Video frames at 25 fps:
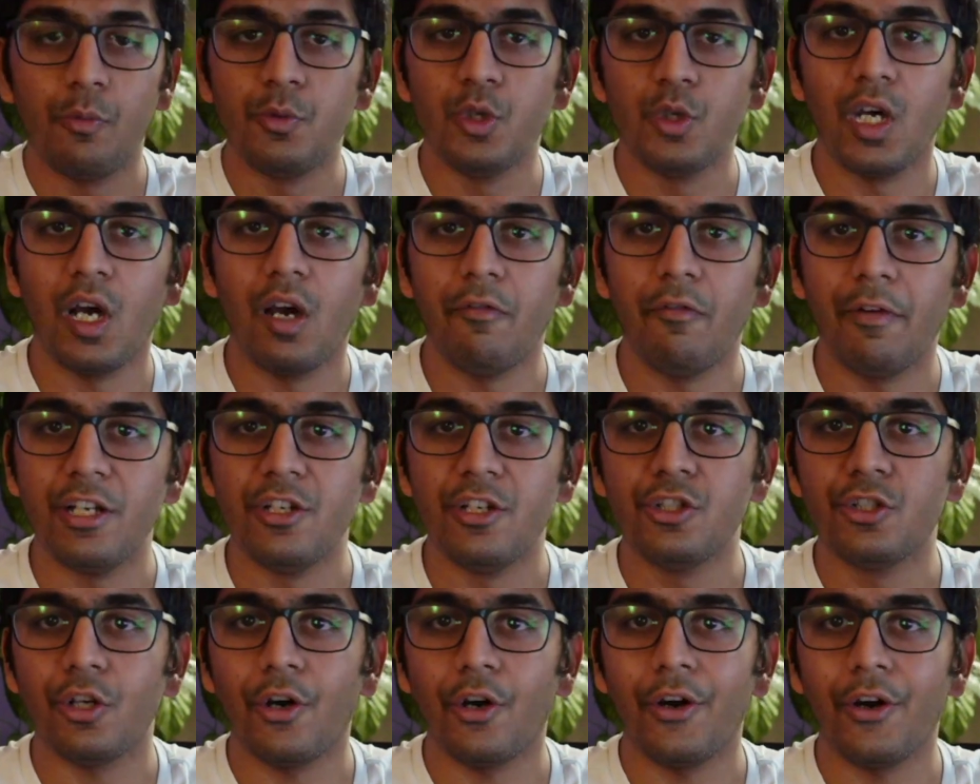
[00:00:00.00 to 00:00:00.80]
you have
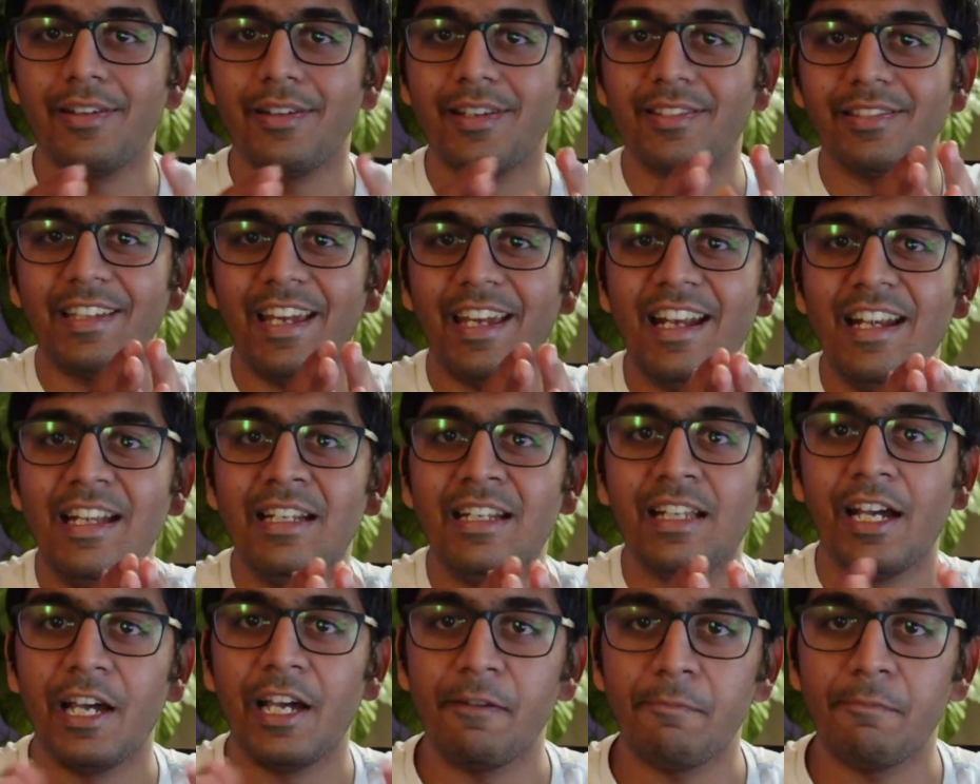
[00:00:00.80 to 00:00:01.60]
enjoyed this
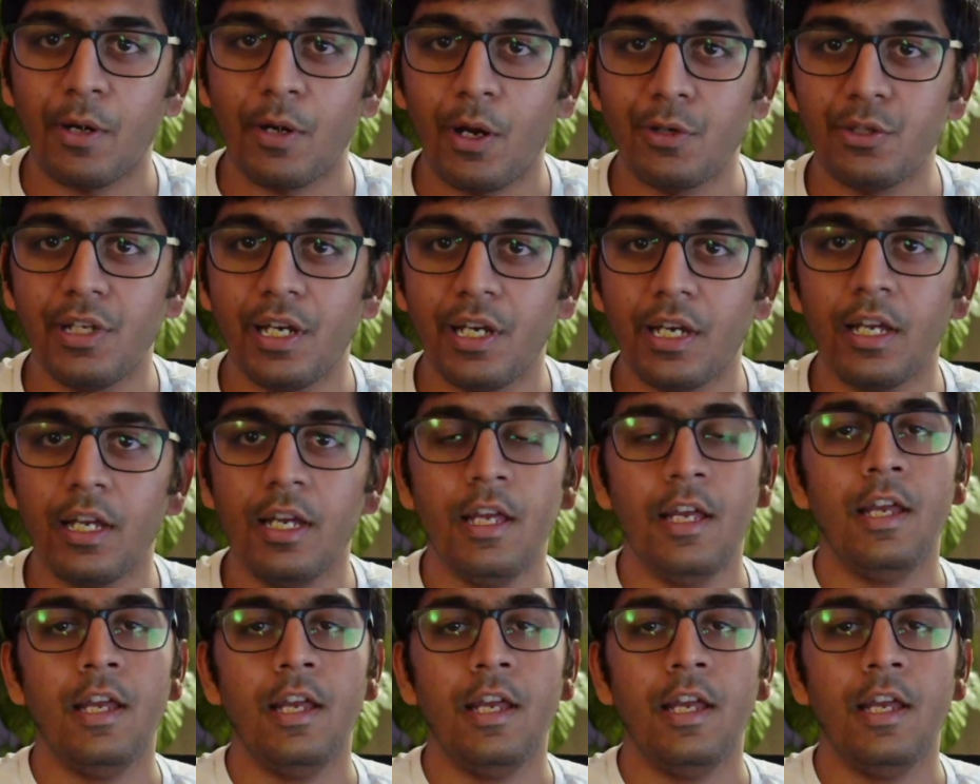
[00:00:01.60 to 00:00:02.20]
entire project.